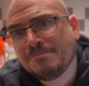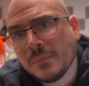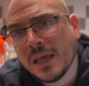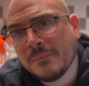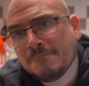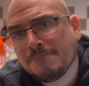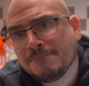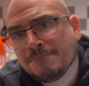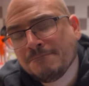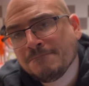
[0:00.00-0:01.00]
Damn.
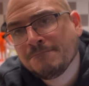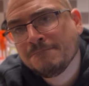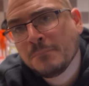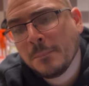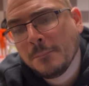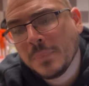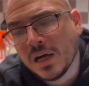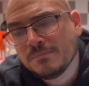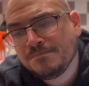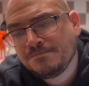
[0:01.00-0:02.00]

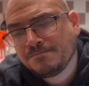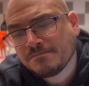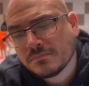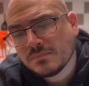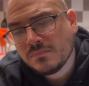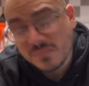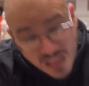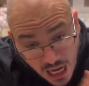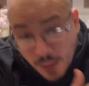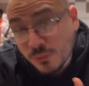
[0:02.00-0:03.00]
But
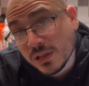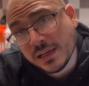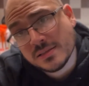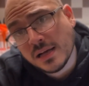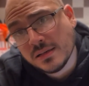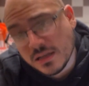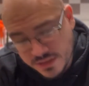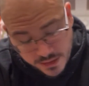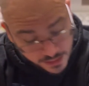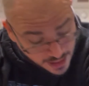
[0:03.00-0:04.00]
I'm really excited to
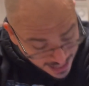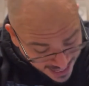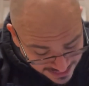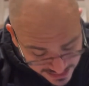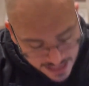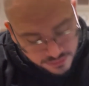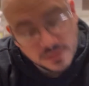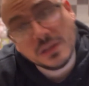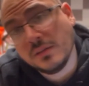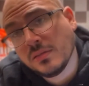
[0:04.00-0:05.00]
see it. I
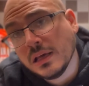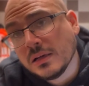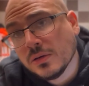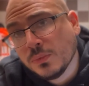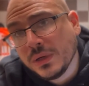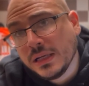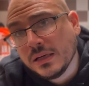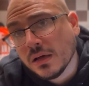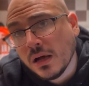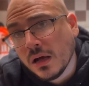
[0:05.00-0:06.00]
definitely think we
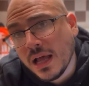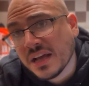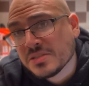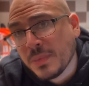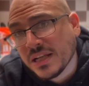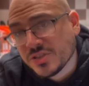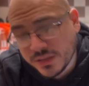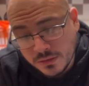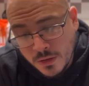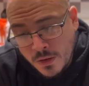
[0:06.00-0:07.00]
need uh, an
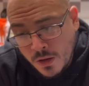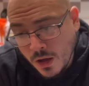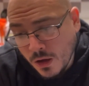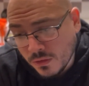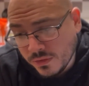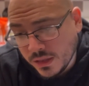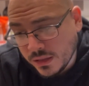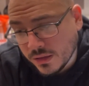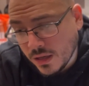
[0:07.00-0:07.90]
expansion on the...